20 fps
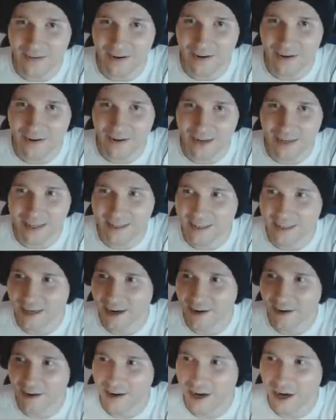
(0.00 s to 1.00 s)
Oh, that's
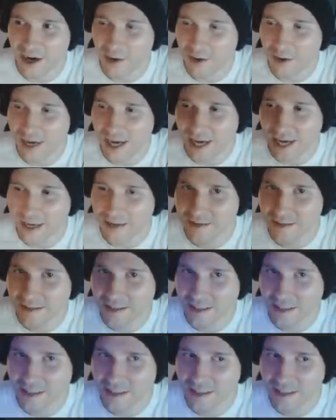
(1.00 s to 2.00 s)
scary. Okay.
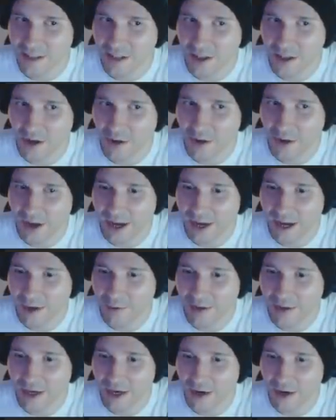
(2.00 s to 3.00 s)
Okay,
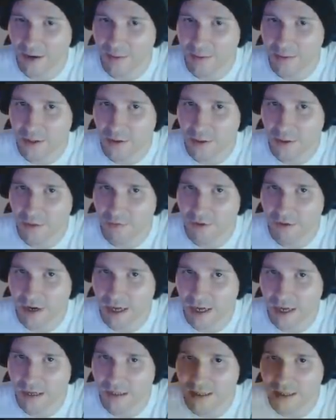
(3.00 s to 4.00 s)
here we go. Episode
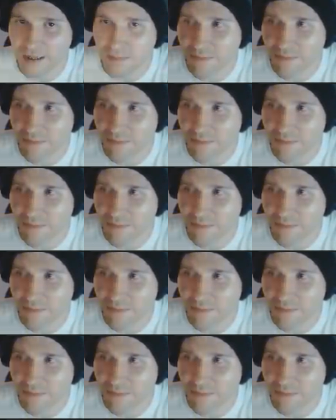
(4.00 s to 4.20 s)
3. I'm